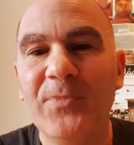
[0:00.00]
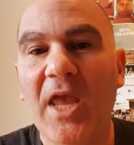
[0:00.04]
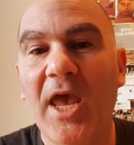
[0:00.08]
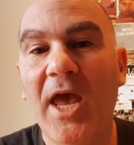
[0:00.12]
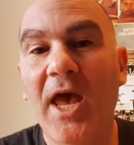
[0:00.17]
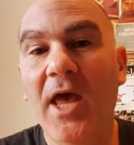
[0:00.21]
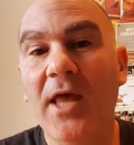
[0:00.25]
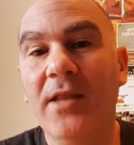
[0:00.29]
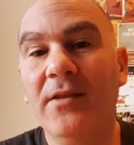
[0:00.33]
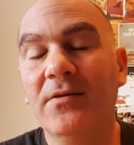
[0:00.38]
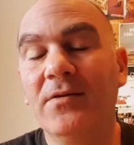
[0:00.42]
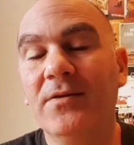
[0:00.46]

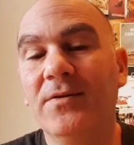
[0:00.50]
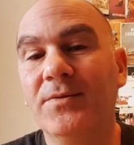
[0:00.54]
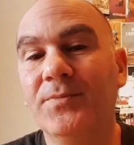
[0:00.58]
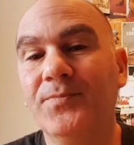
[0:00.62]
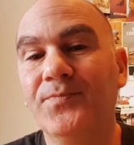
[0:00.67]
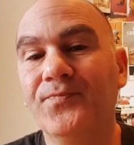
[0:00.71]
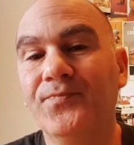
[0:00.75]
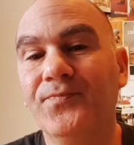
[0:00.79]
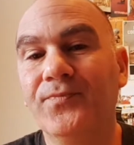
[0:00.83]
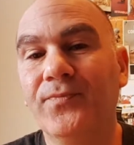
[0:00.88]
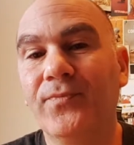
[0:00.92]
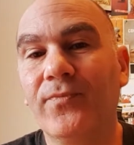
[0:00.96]
And
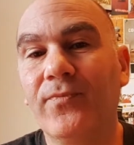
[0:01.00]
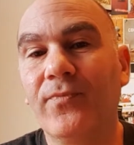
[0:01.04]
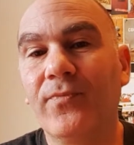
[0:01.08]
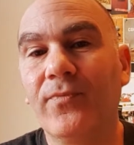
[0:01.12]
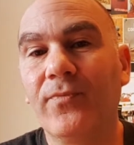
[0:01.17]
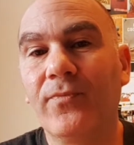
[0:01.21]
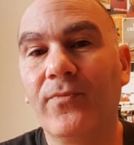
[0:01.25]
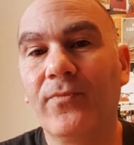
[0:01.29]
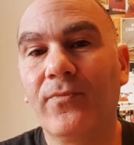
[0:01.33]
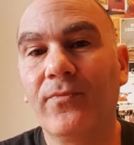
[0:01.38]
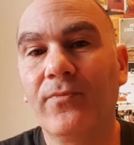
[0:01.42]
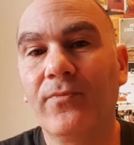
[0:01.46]

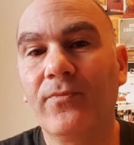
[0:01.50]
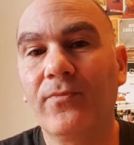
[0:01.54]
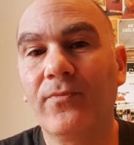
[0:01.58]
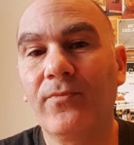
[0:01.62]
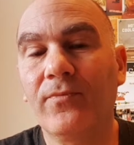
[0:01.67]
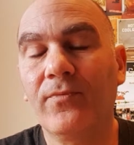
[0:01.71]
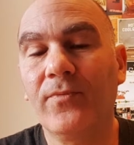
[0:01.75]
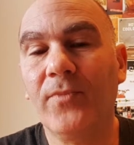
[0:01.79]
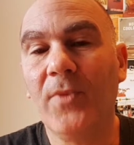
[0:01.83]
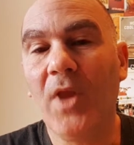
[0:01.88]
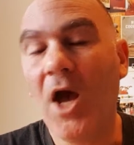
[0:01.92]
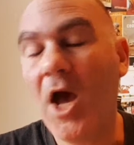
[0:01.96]

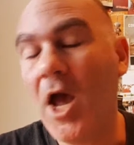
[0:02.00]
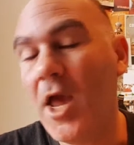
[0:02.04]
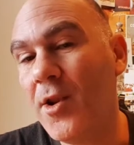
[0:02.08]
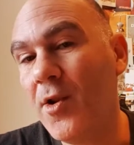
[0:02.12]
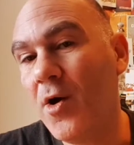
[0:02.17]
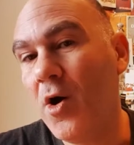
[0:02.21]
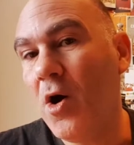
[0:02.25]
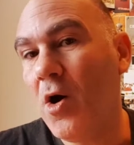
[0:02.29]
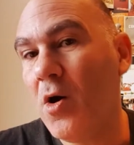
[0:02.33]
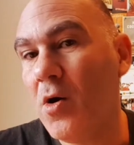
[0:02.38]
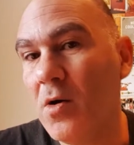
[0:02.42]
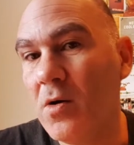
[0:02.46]
I
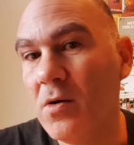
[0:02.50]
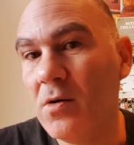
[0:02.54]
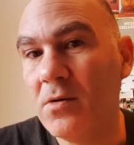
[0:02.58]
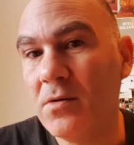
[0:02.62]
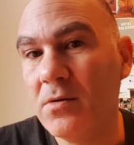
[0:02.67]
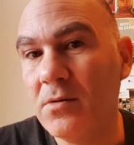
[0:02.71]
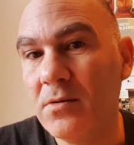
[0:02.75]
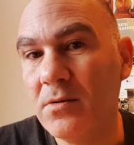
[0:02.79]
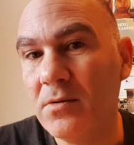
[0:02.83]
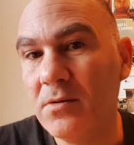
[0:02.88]
know